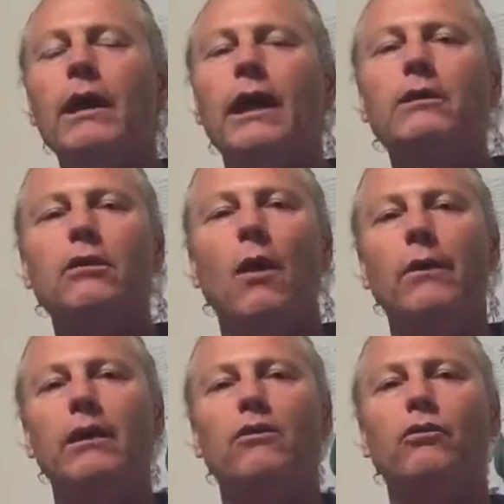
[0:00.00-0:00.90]
in
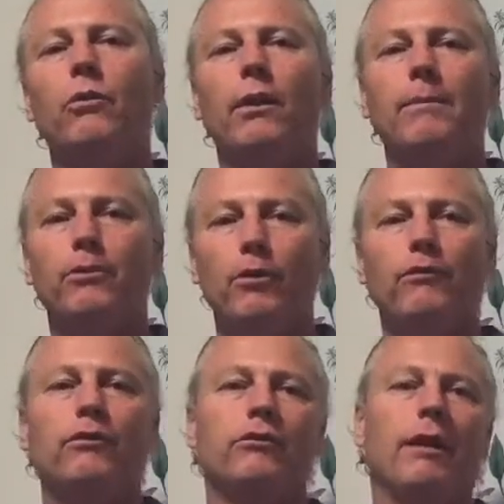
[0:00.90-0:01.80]
going into a
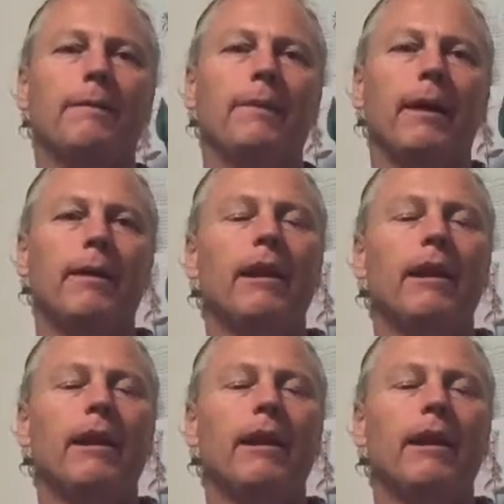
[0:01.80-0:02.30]
beautiful slumber.